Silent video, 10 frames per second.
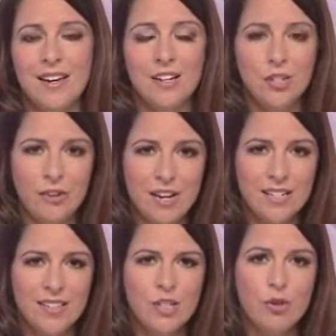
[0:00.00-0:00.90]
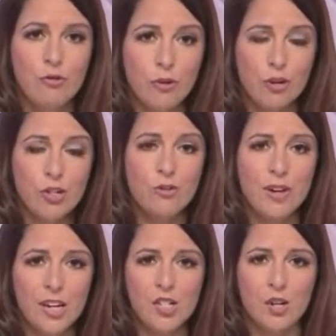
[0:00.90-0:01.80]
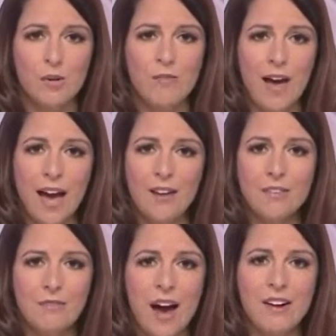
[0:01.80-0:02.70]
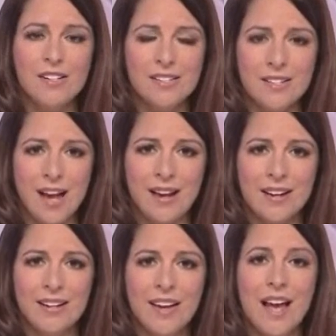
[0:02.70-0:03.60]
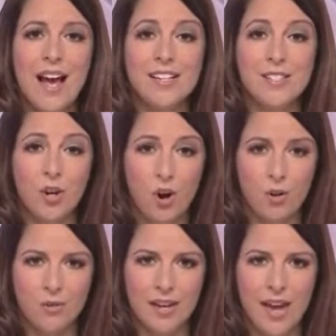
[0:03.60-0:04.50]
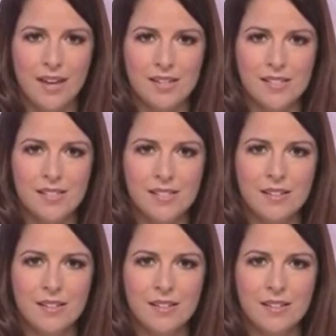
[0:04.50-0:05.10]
treated this crucial issue of how the virus started as a cold case.